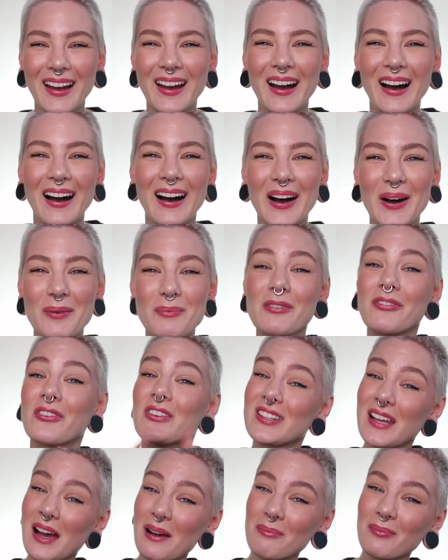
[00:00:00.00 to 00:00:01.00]
But for
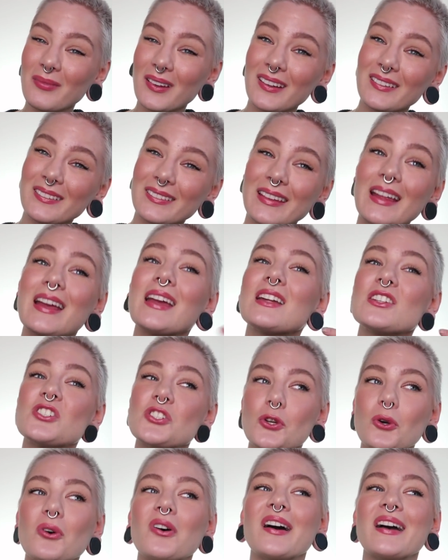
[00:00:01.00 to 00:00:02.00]
some, they
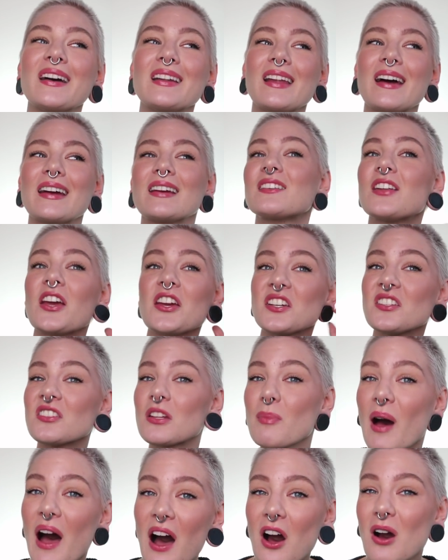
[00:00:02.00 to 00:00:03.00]
enjoy like taking
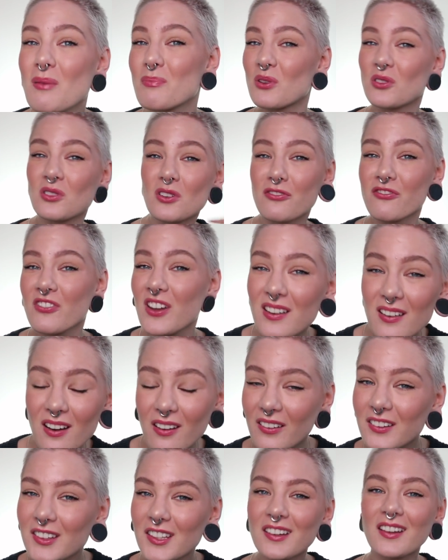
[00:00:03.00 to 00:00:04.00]
them out, putting their
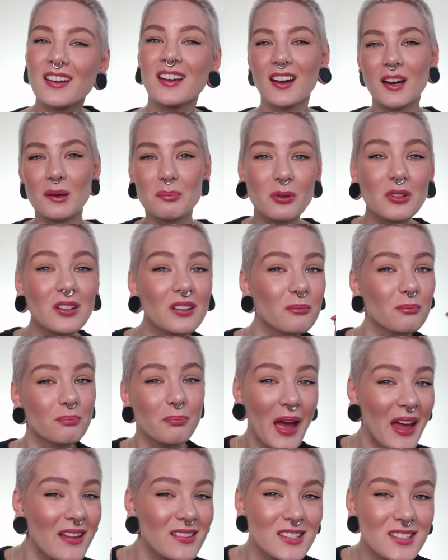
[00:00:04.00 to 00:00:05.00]
finger in their ear, putting
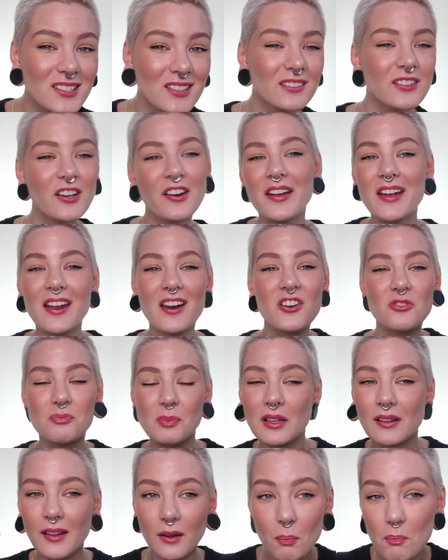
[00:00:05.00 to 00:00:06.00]
pens in their ears,
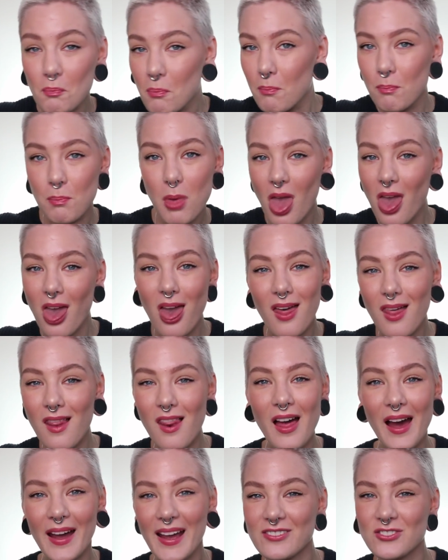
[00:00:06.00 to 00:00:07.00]
being like,
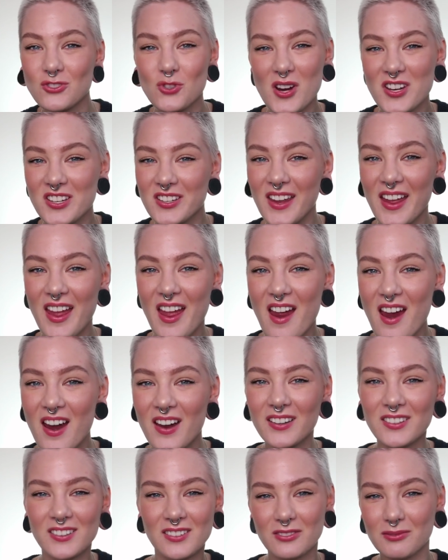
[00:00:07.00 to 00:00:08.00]
I have stretched
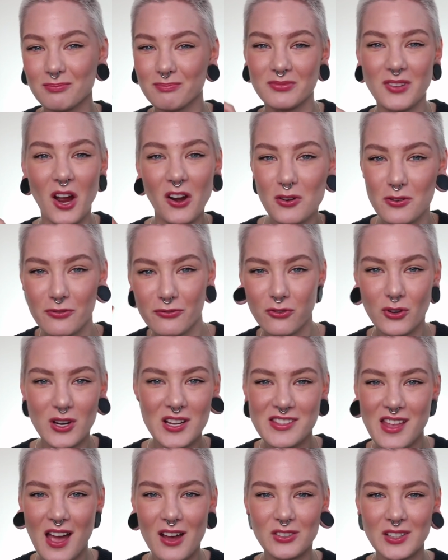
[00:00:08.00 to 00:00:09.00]
ears. Are you
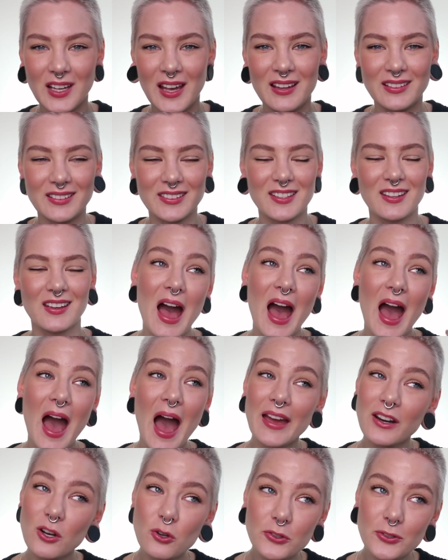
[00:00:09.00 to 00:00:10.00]
freaked out yet?
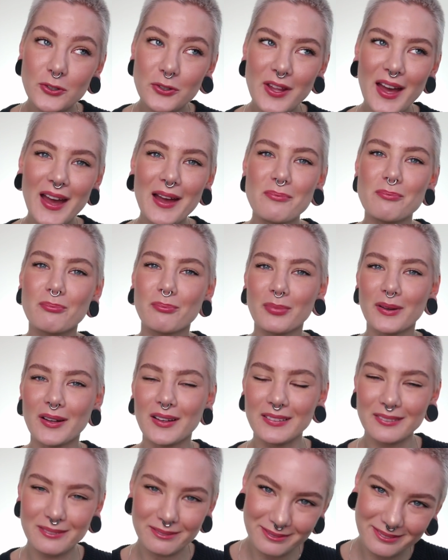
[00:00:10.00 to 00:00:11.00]
I don't do that,
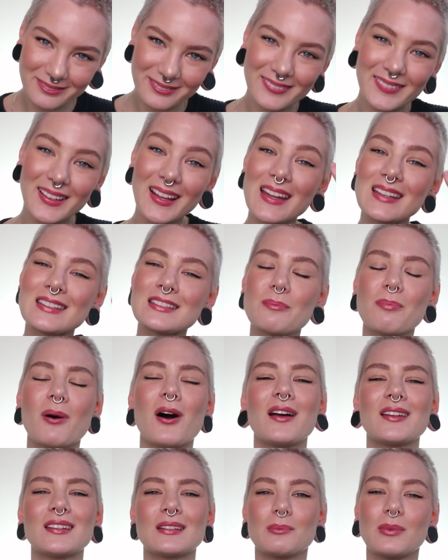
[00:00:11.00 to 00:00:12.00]
but it's a
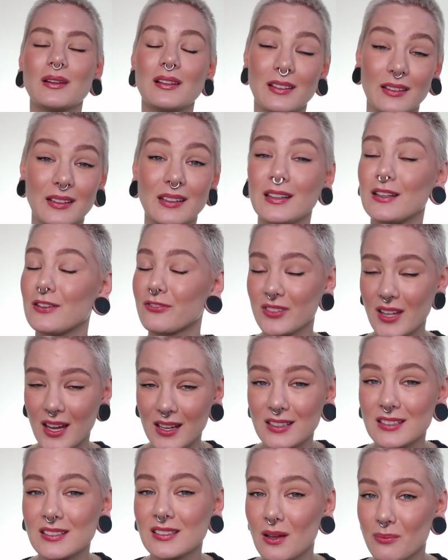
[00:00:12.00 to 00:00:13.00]
possibility if
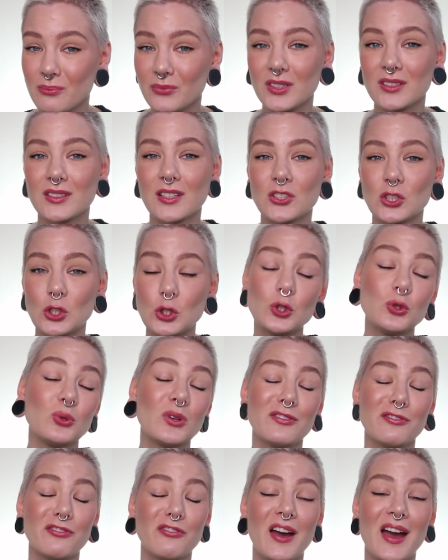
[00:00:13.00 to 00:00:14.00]
that is something that you
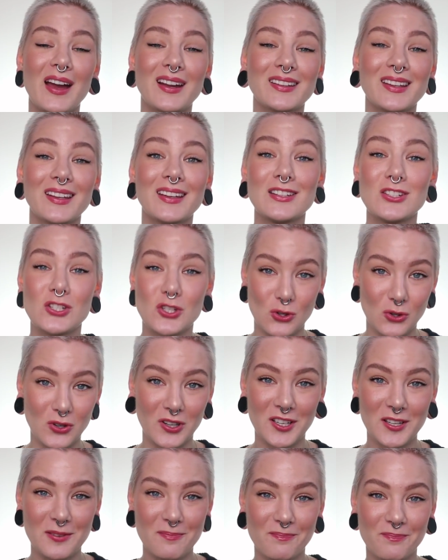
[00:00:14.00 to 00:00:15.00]
in fact
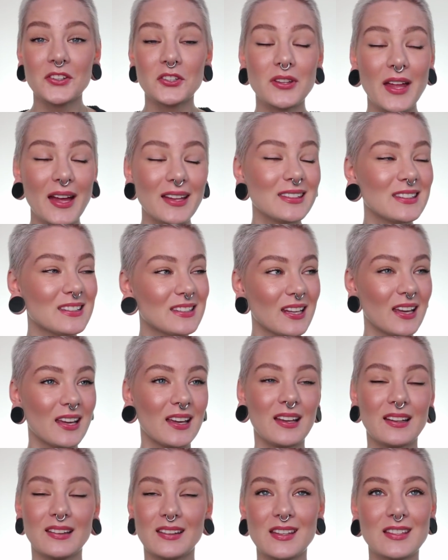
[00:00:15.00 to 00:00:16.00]
enjoy. So that's
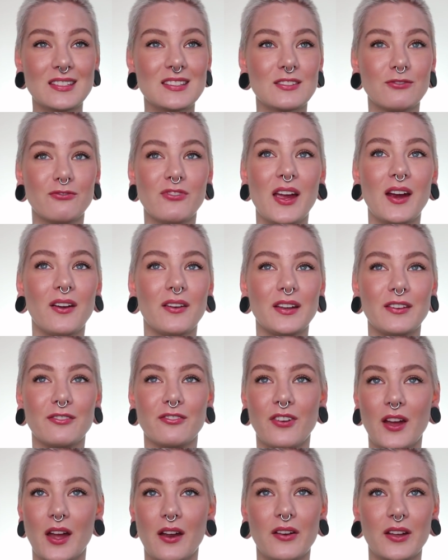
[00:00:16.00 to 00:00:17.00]
this very,
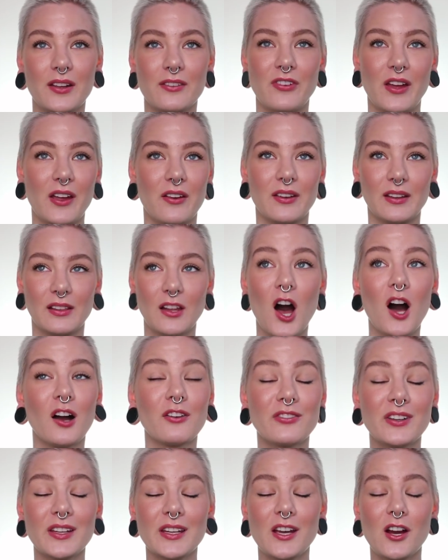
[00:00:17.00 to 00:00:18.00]
very, very
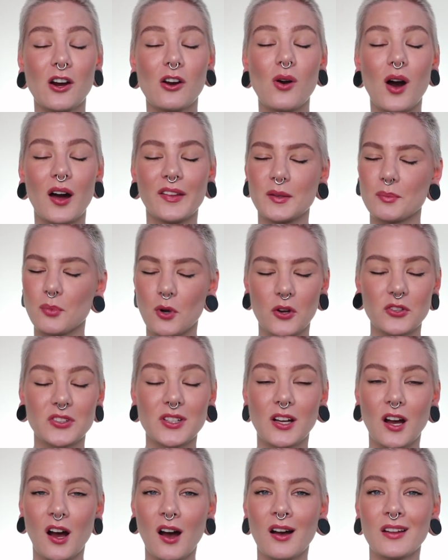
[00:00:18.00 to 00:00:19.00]
long video on the pros
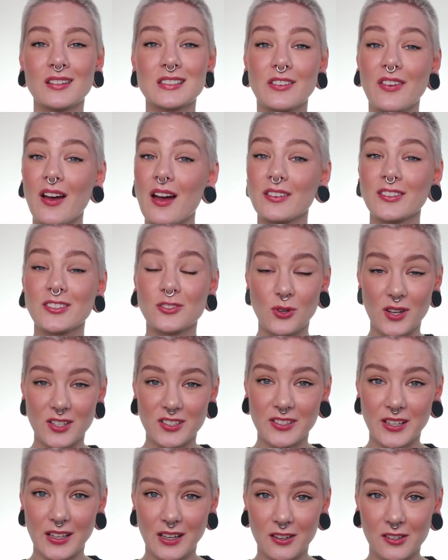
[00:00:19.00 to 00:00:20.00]
and cons of having
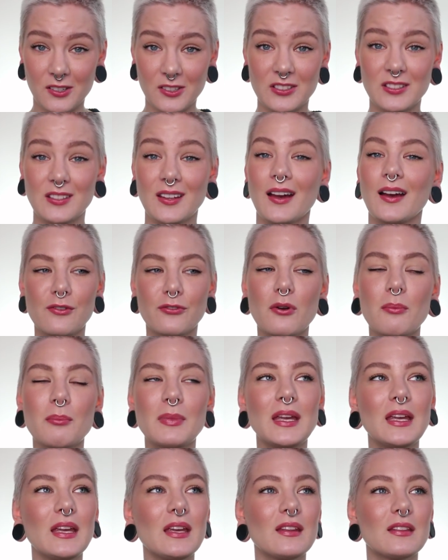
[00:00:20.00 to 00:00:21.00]
stretched ears. For
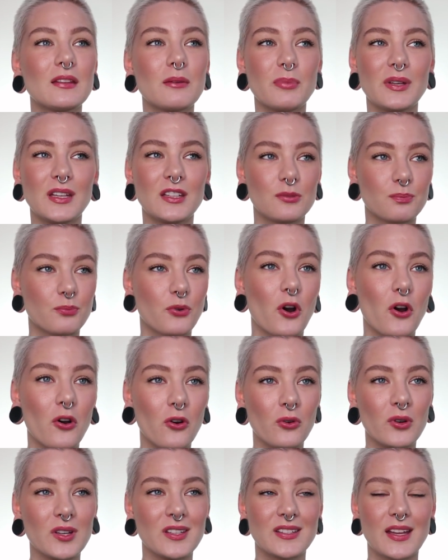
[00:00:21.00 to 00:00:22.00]
me, the biggest
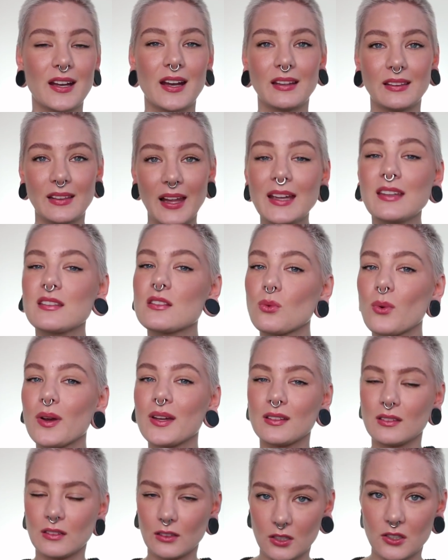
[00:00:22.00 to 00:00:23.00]
pro is that I like the
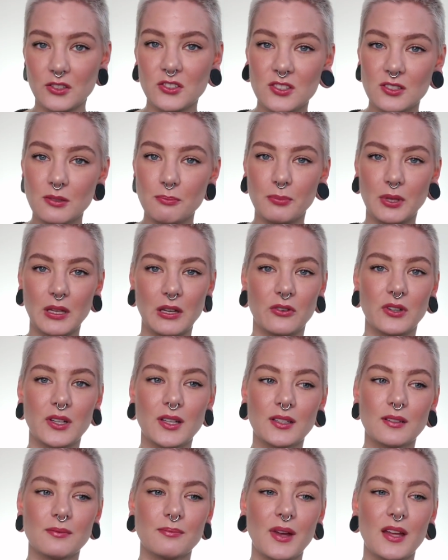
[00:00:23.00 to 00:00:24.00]
way it looks,
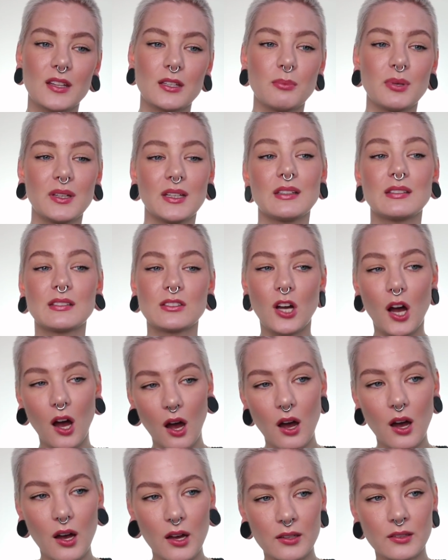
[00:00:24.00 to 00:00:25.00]
period. And the biggest
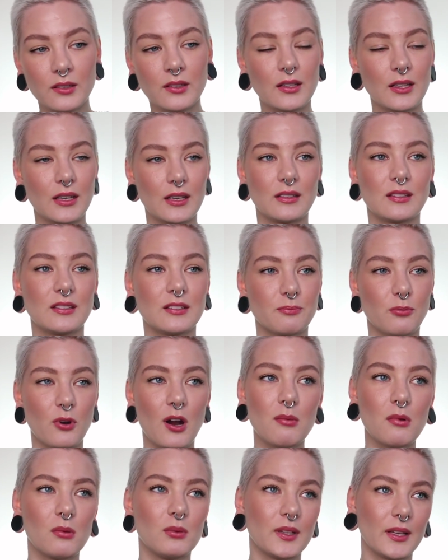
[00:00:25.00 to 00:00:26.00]
con is
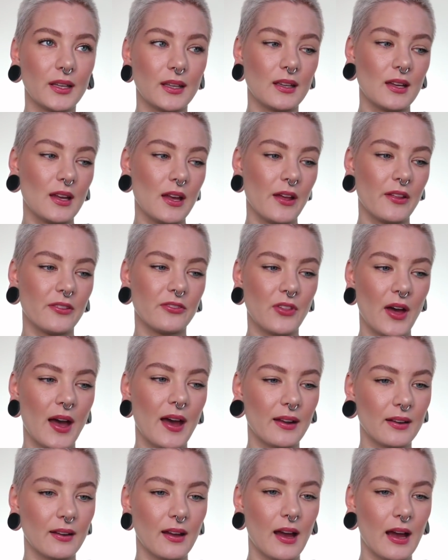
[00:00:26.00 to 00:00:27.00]
probably
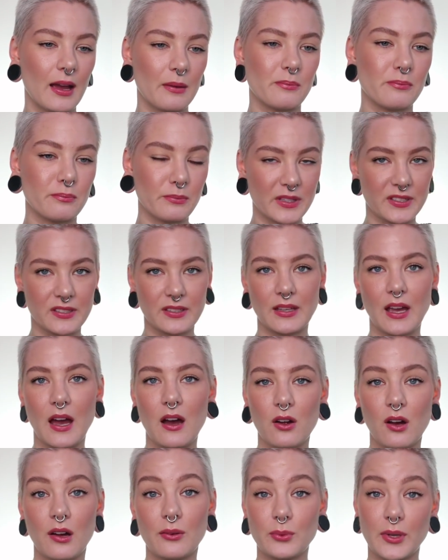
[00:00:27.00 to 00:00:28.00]
that I'm missing
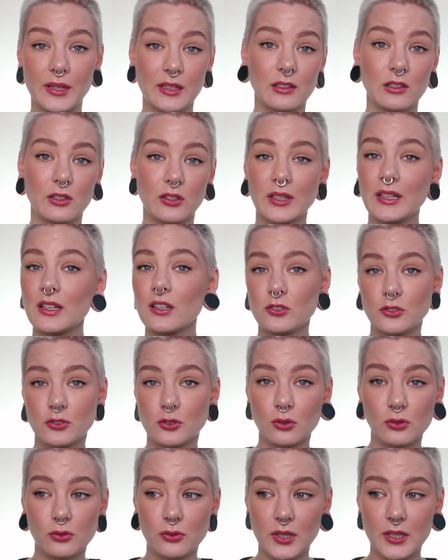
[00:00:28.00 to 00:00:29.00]
out on regular ear
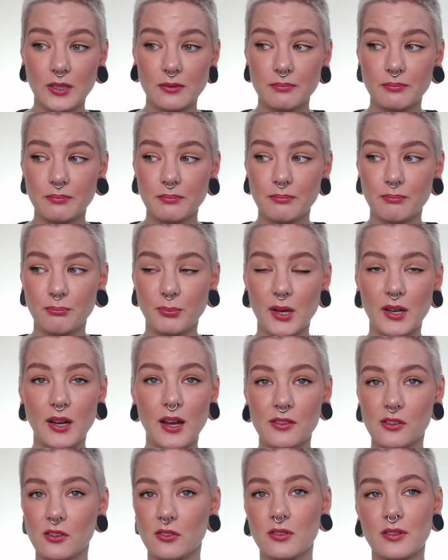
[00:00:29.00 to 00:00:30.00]
jewelry. But
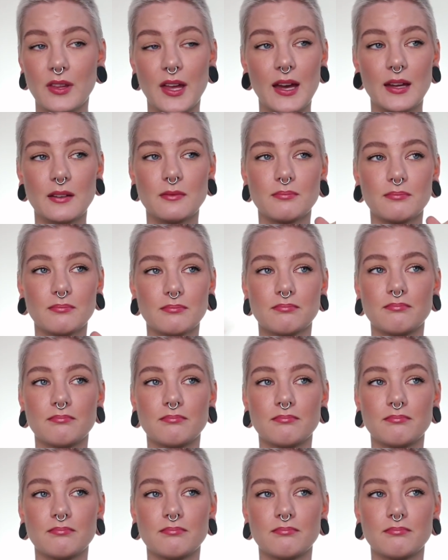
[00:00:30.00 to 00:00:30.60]
other than that,